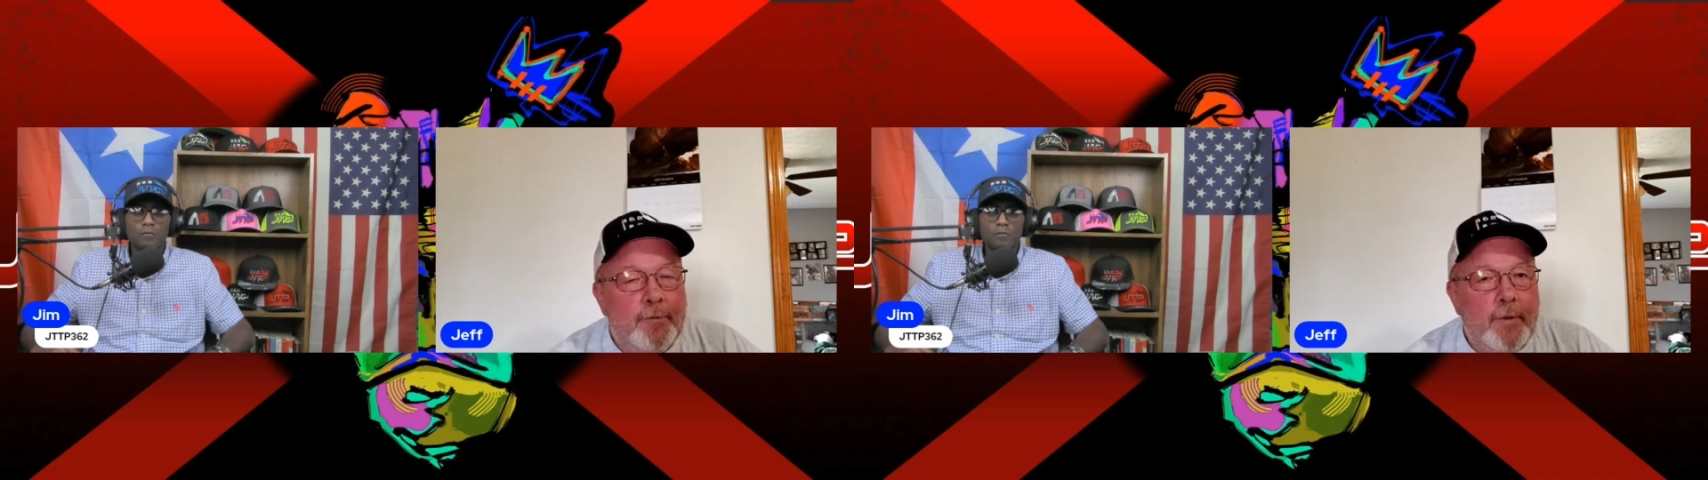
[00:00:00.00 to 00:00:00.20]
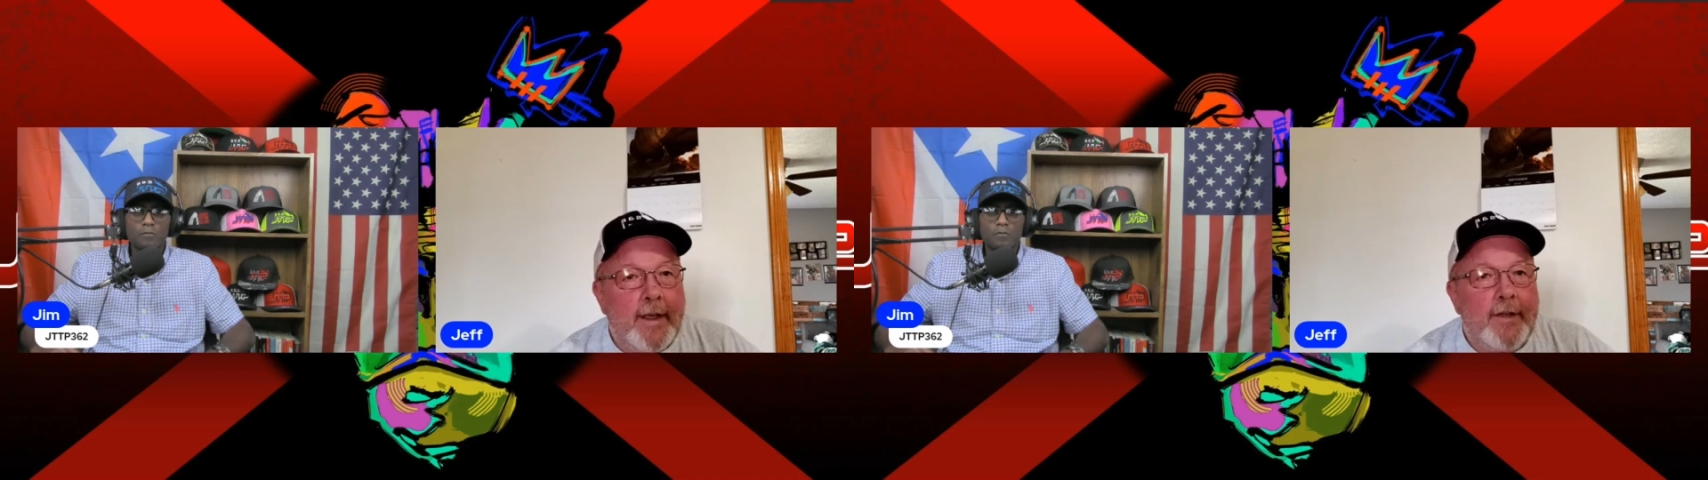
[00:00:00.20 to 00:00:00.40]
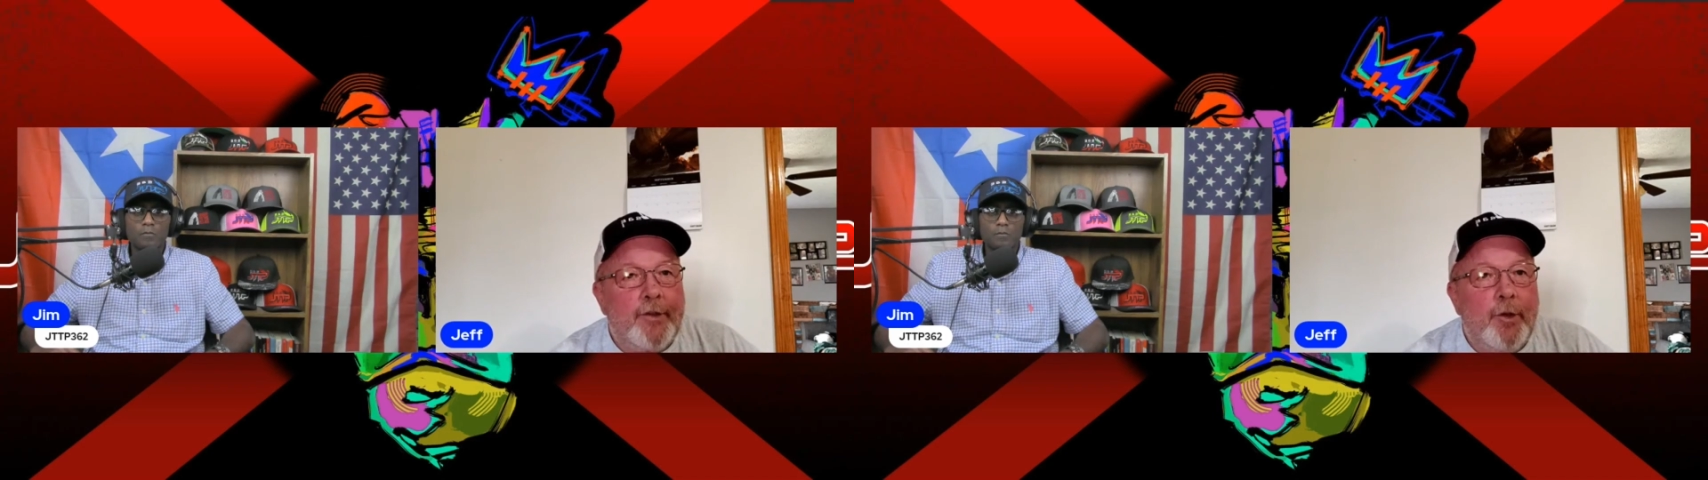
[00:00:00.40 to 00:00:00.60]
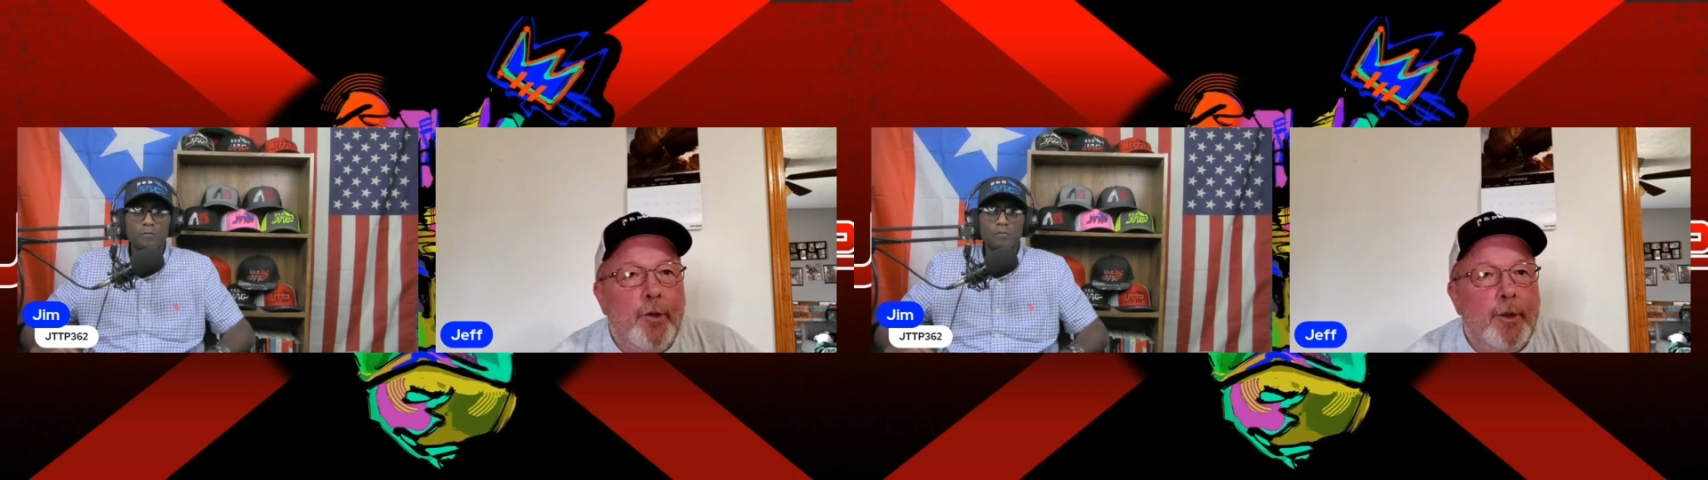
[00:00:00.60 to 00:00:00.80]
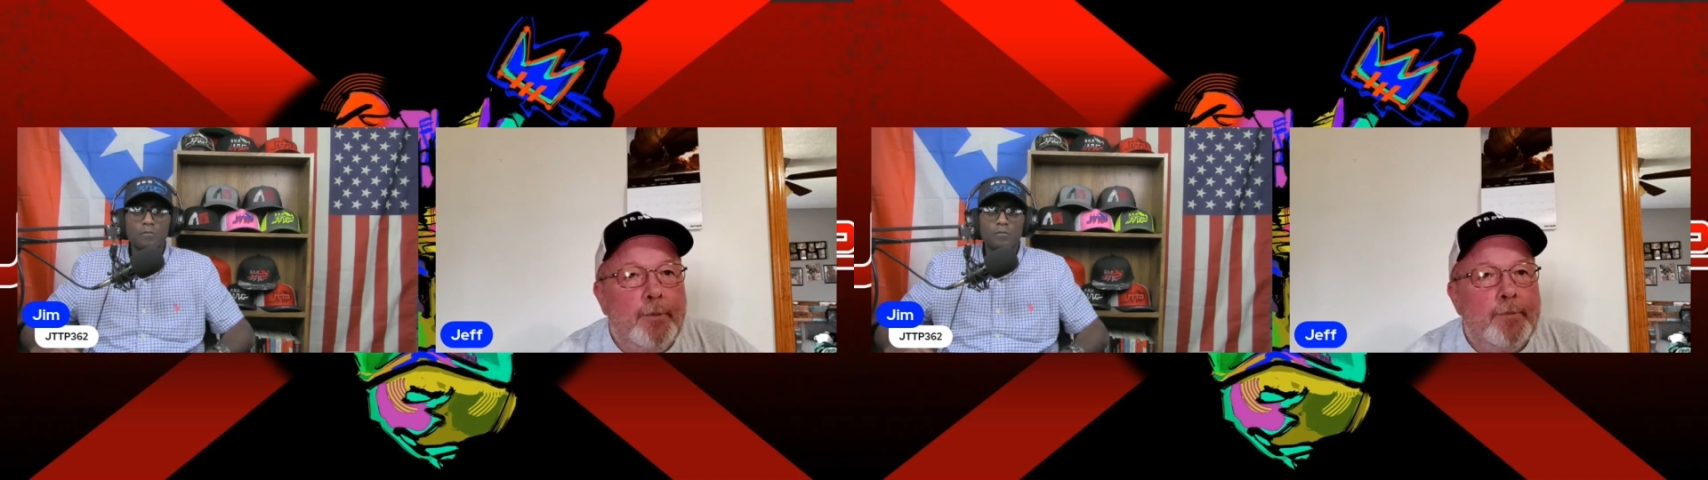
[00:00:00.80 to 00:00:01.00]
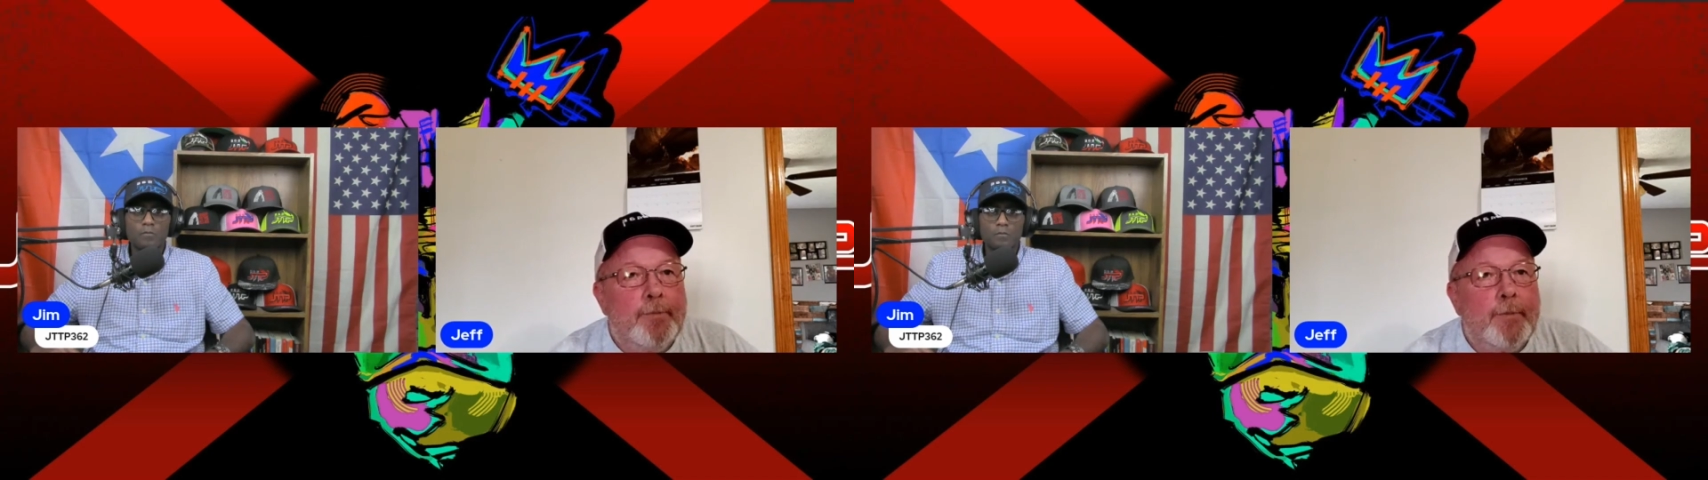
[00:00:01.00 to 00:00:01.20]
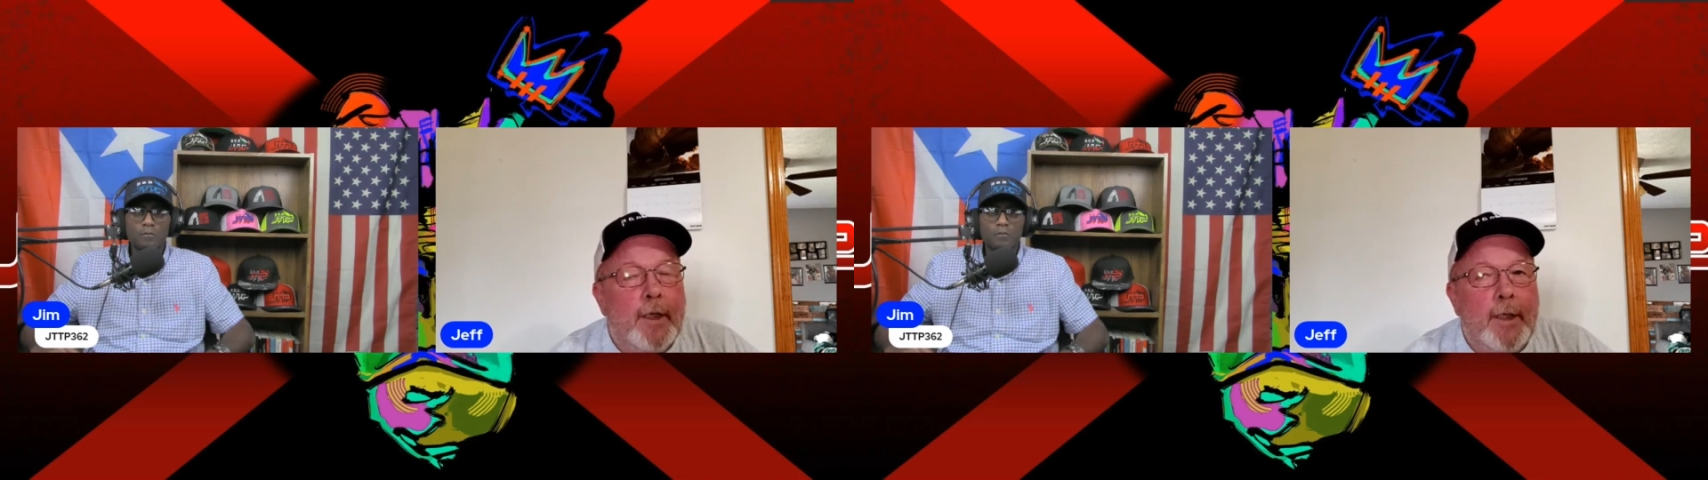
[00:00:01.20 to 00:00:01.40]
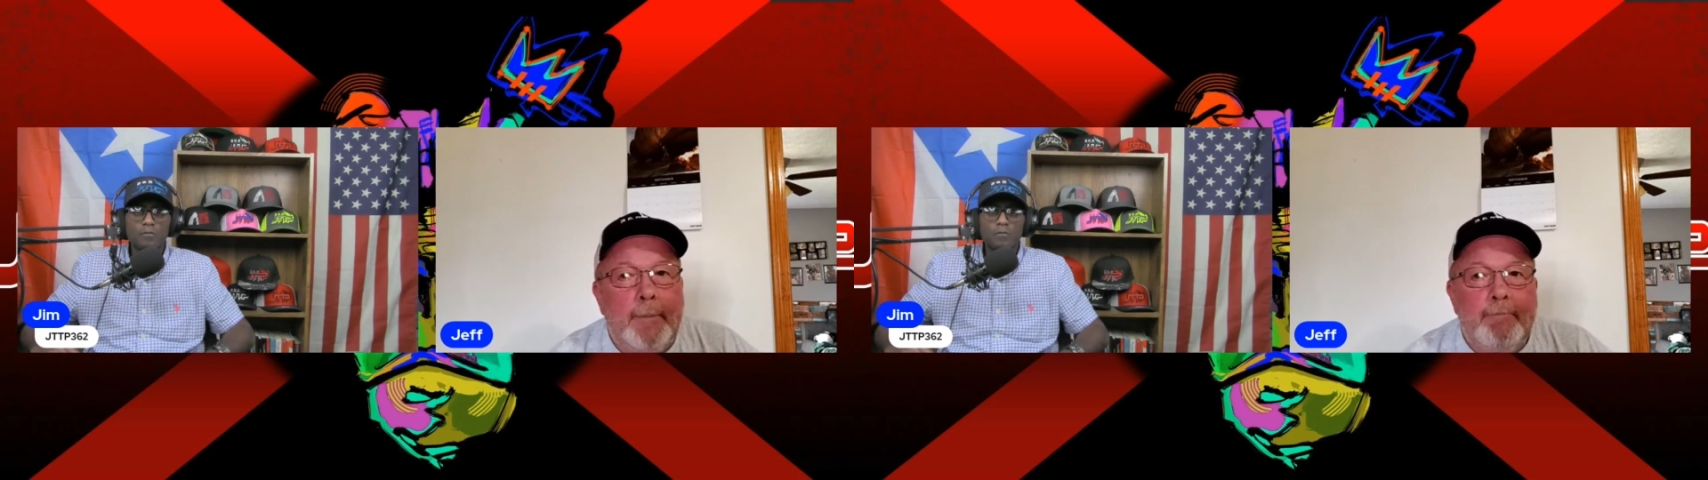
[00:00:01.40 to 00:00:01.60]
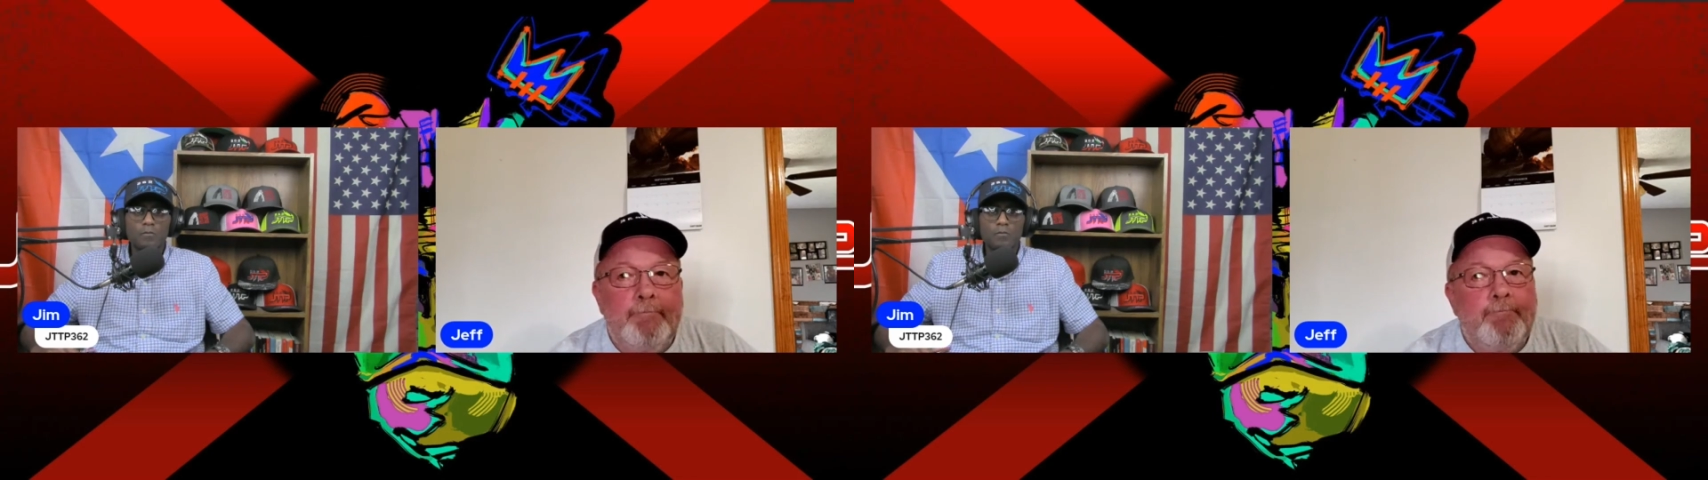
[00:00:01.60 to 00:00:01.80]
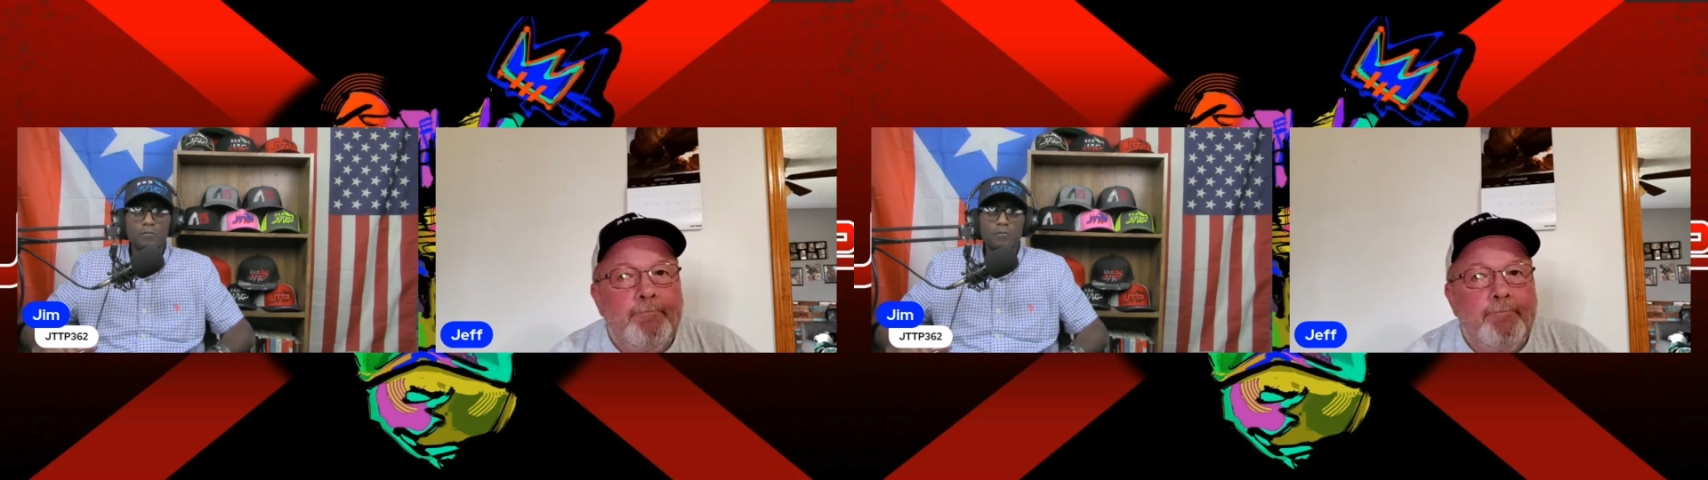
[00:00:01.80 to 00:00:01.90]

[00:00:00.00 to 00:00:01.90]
length to them.